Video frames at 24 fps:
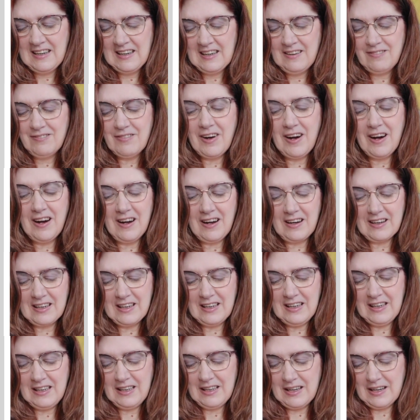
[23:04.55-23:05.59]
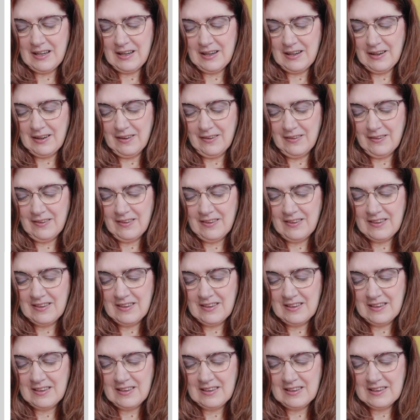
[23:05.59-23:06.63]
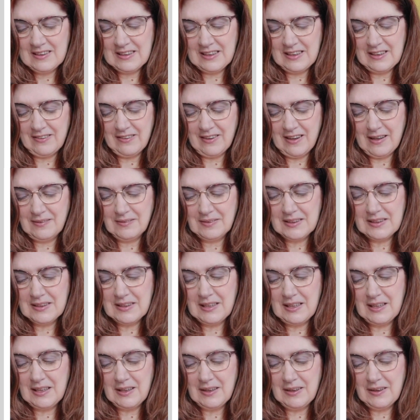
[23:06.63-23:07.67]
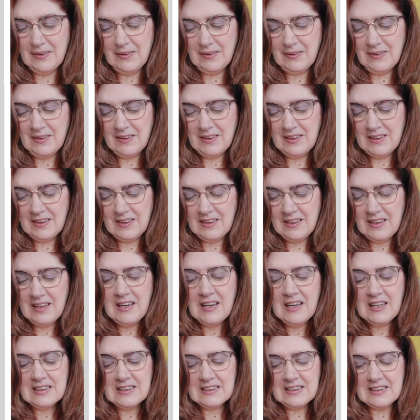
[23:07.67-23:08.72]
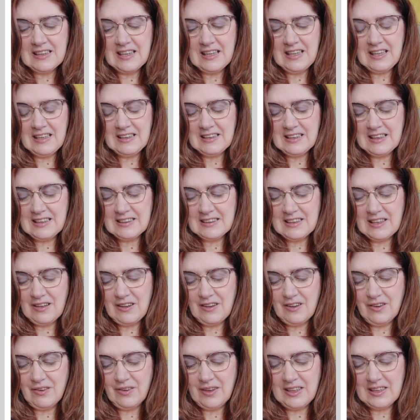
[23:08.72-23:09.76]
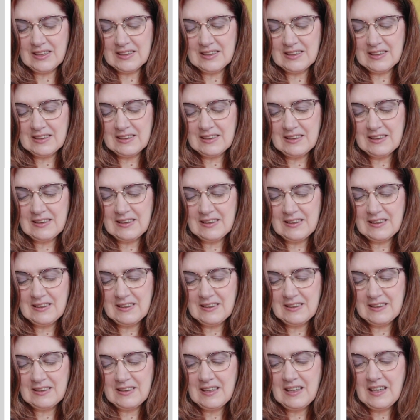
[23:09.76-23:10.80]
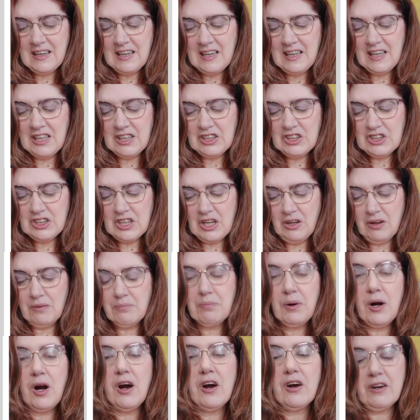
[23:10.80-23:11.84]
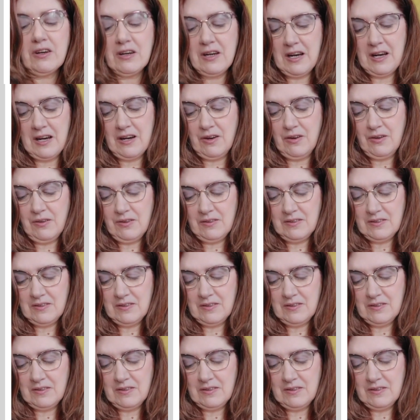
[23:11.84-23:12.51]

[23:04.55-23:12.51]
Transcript: Mahogany, no. Sea grapes, no. Said it doesn't always. It is showing bark now.